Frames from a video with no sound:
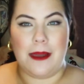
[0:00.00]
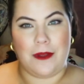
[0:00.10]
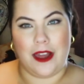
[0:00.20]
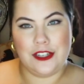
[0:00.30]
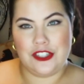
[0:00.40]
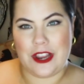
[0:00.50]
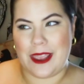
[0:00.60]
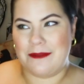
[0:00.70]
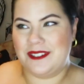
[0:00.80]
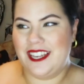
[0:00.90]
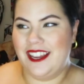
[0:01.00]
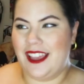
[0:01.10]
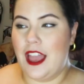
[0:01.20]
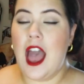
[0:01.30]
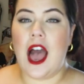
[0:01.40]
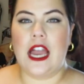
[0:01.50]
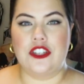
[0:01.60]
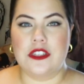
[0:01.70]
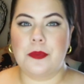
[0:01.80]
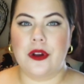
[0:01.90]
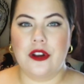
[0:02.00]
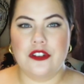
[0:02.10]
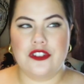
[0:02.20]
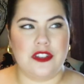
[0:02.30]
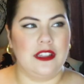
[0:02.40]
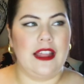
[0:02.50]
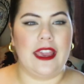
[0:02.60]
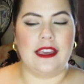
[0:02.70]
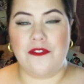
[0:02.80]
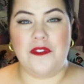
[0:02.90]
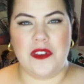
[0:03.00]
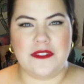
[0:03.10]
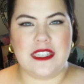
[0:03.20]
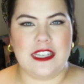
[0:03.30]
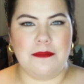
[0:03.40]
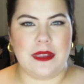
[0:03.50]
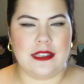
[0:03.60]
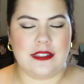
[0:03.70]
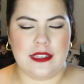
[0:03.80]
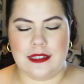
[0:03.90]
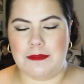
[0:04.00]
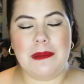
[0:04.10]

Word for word: I'm not ashamed. I just purged like fifteen pieces,